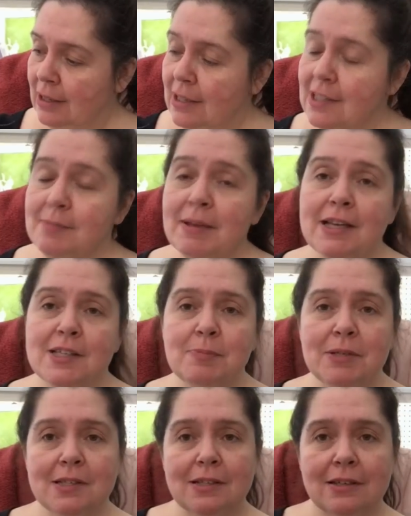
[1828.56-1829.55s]
Yes, my
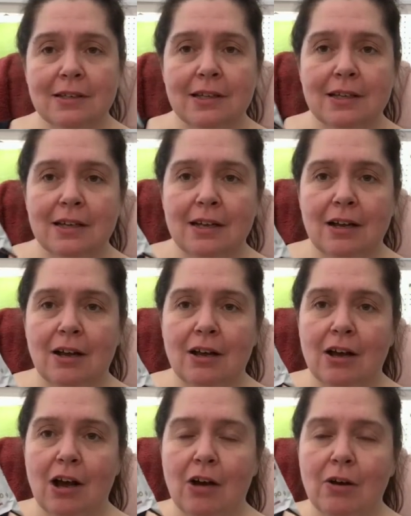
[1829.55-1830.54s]
husband
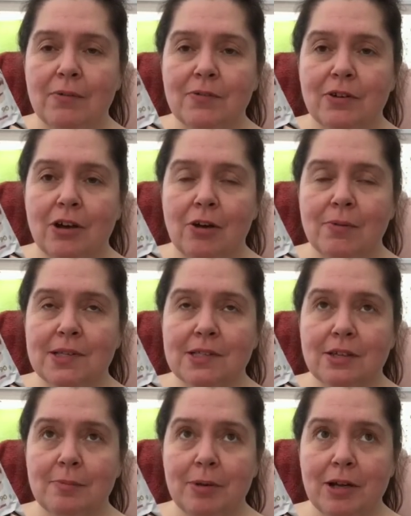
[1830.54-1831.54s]
uh, always
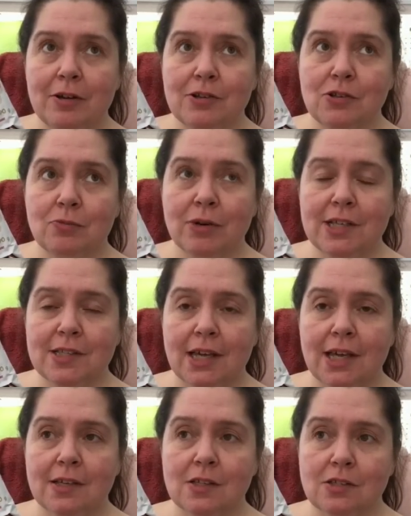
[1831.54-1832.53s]
compares rice
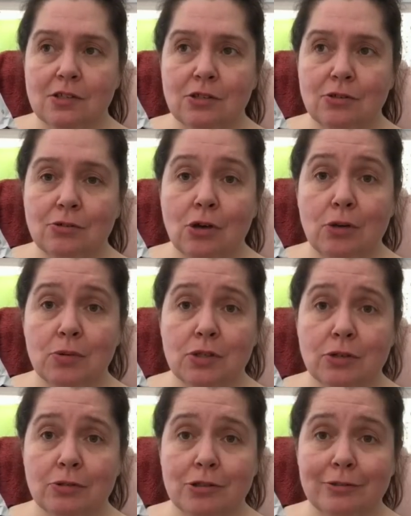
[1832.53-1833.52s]
cakes to
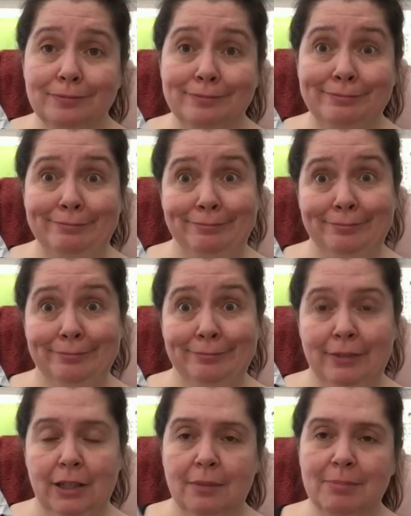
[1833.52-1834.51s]
coasters.
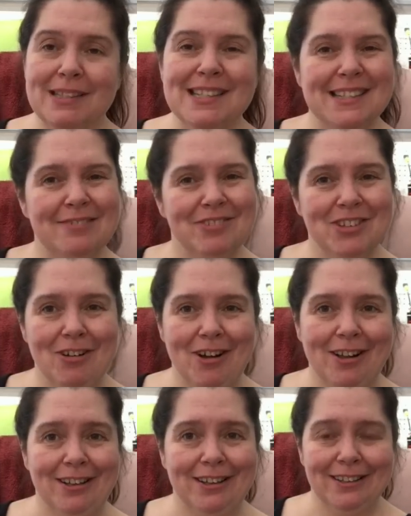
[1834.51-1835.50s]
But these have
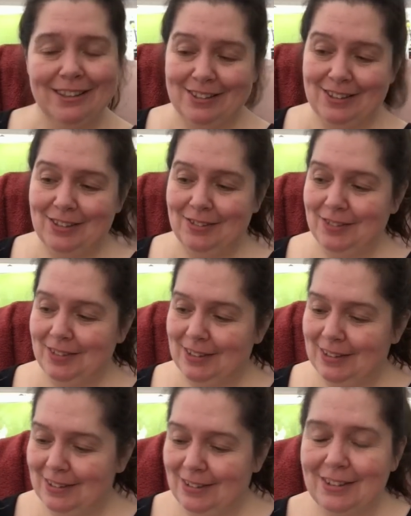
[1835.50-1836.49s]
chocolate, so
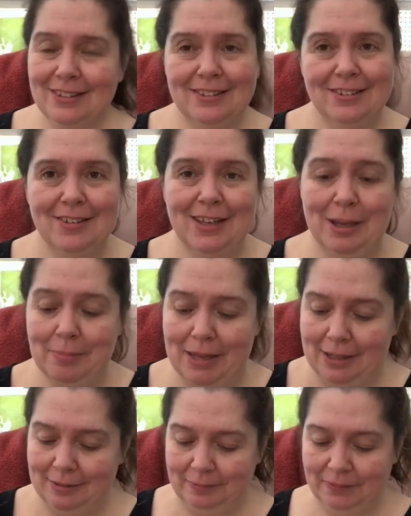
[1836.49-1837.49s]
they're yummy.
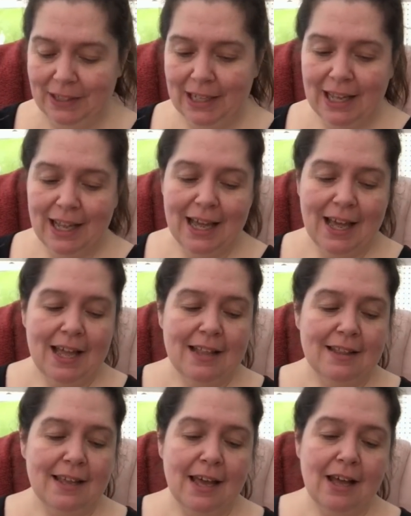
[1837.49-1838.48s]

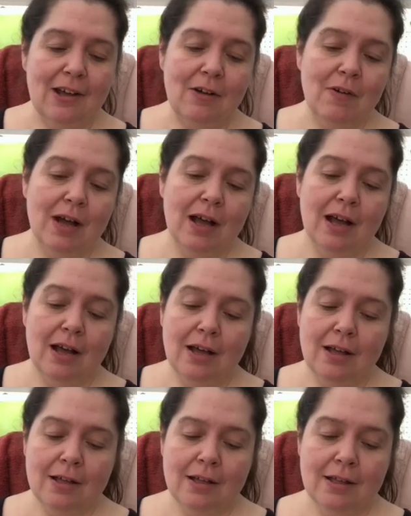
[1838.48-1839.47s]
Now,
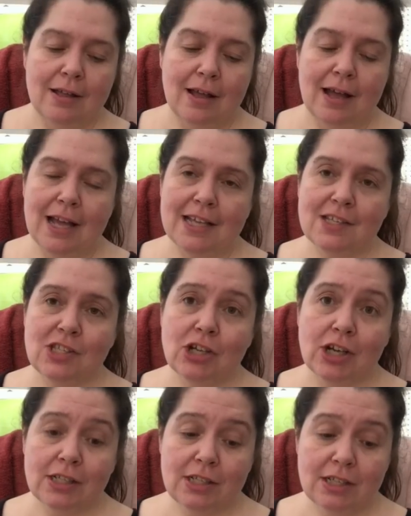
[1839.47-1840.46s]
uh, I
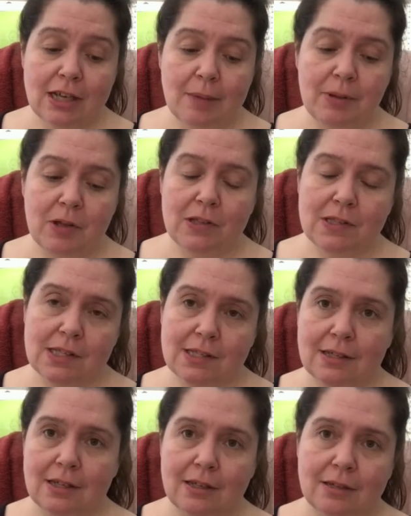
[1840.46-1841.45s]
stocked up on
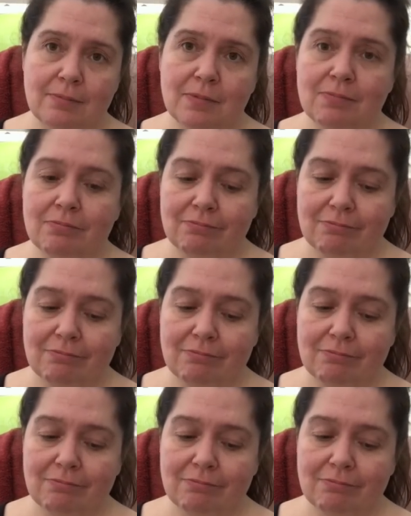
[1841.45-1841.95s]
some